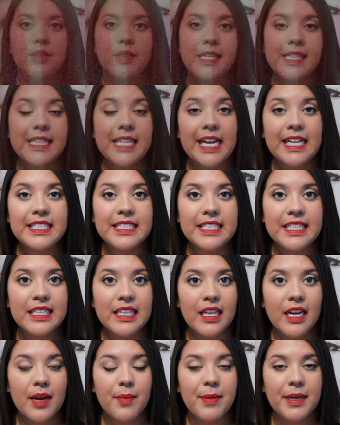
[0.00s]
So the last thing
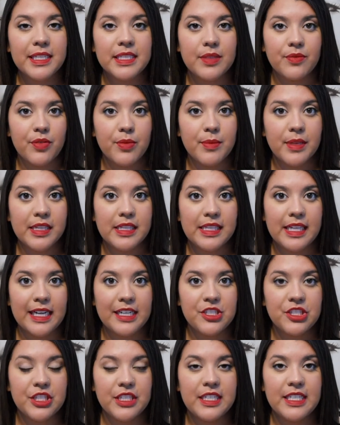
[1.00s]
that I picked up from the
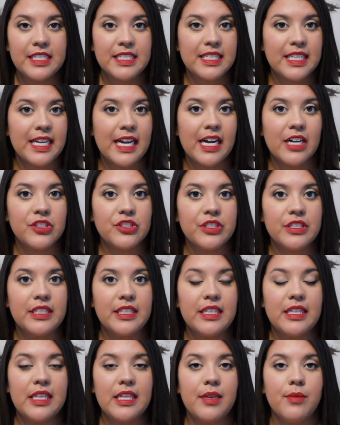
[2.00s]
collection is
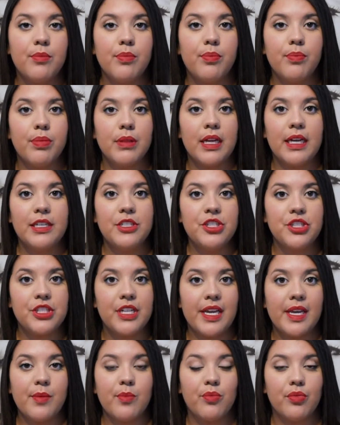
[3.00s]
actually the blush
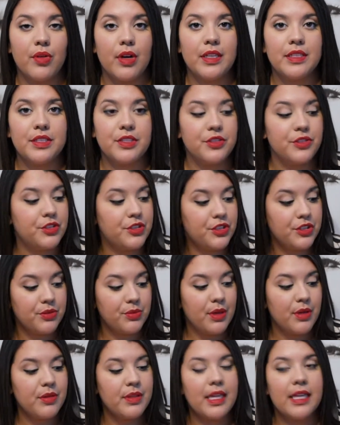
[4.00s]
and bronzer
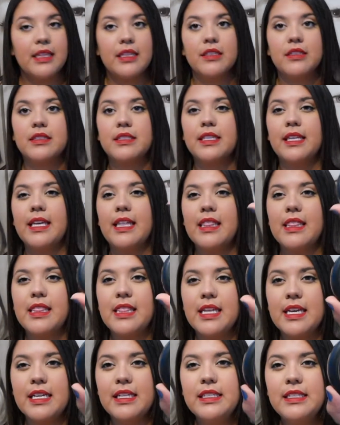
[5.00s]
duo that looks like
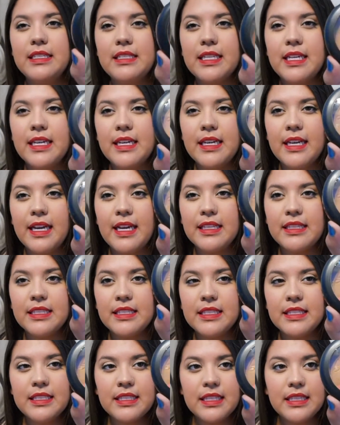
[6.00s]
this, and
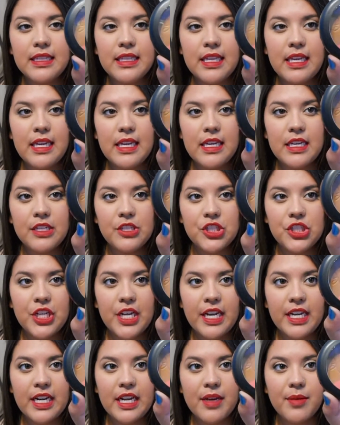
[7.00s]
this is in the
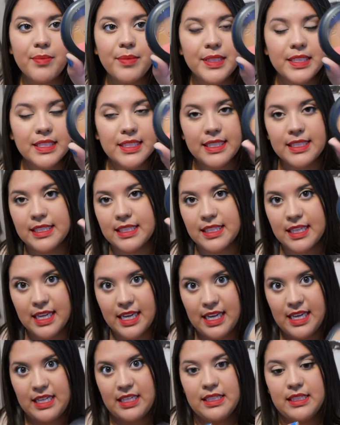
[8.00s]
shade Hibiscus
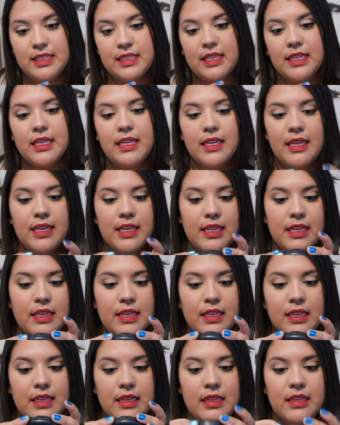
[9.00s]
Kiss,
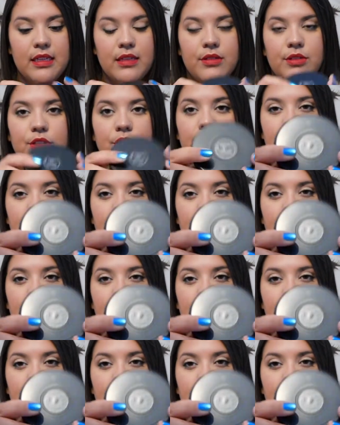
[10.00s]
and I'll